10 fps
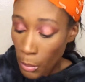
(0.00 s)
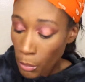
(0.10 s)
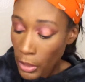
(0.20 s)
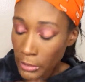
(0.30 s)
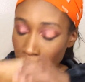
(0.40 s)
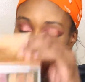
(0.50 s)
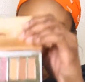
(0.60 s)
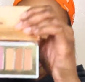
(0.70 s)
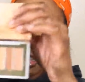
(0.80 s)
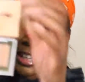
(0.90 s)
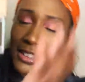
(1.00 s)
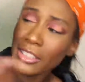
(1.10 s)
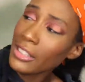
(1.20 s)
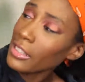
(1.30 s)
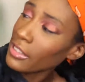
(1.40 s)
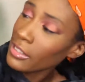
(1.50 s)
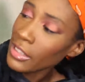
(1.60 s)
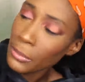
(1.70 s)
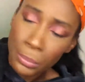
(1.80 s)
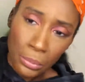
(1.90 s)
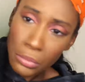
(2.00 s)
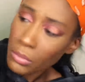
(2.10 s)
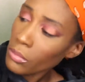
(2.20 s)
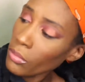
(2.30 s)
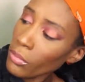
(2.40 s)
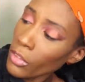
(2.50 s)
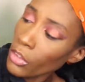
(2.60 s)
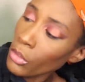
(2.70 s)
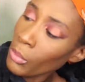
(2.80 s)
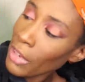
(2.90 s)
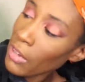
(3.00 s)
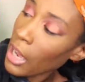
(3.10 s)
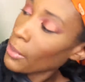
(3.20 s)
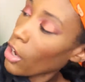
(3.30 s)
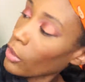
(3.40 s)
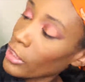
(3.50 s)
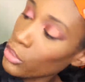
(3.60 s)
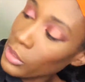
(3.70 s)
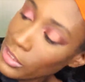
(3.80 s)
But, yeah, like, see, this isn't my vibe at all. And as you can